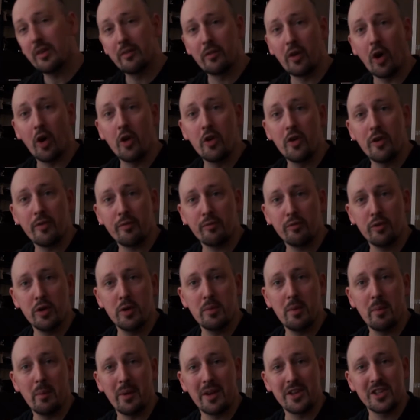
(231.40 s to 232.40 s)
I've got enough
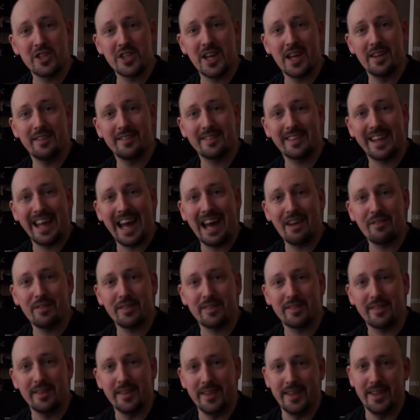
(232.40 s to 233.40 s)
room in my chest
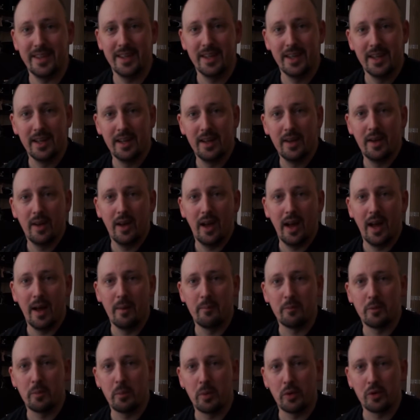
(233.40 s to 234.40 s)
cavity
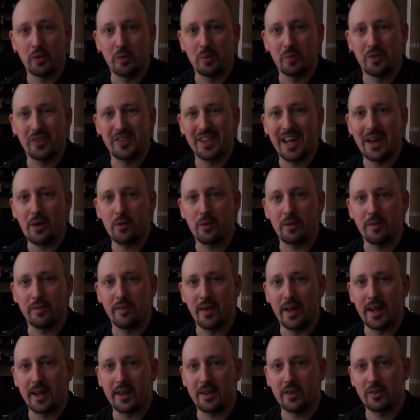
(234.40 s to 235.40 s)
to put some sound
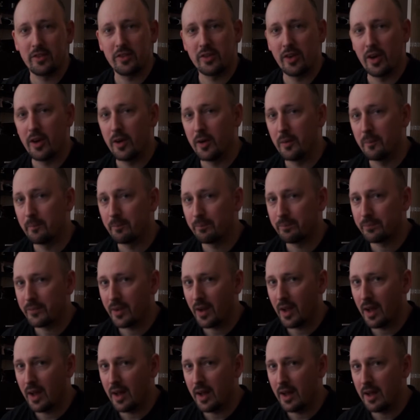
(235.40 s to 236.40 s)
effects, so
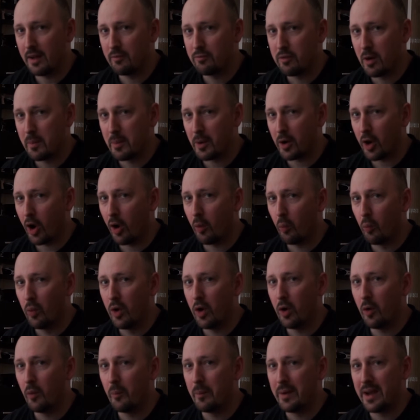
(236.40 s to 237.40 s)
RoboCop
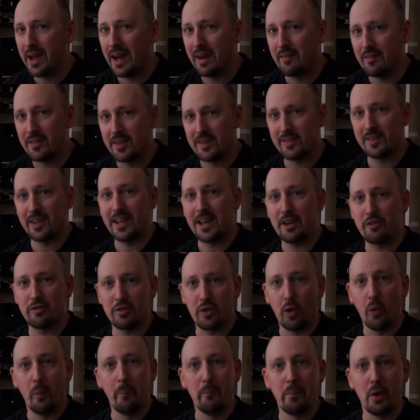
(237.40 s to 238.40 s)
will be having his
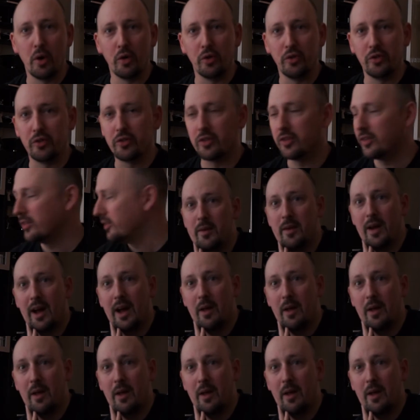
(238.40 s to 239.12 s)
electrical buzz.